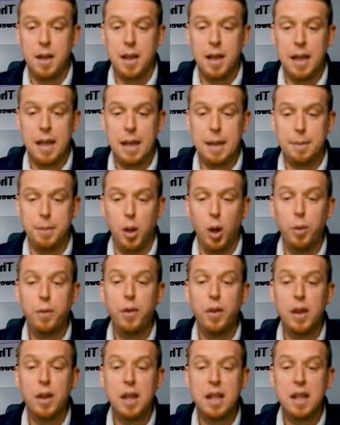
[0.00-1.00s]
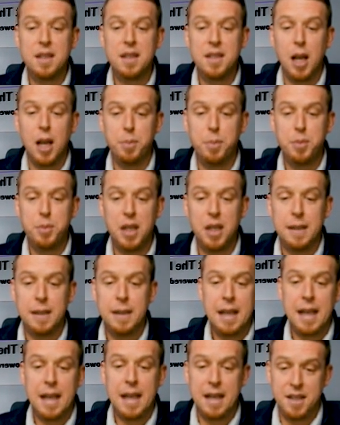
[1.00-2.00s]
Um, hopefully, this helped you.
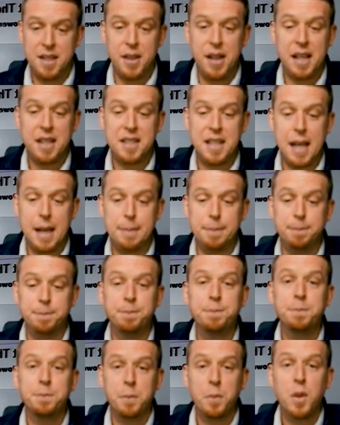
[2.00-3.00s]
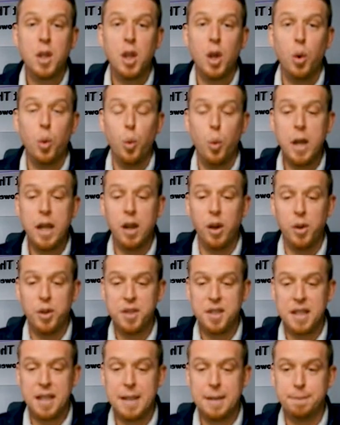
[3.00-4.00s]
And until next time, we gonna
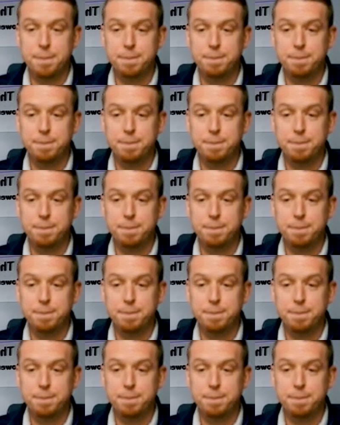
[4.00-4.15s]
see.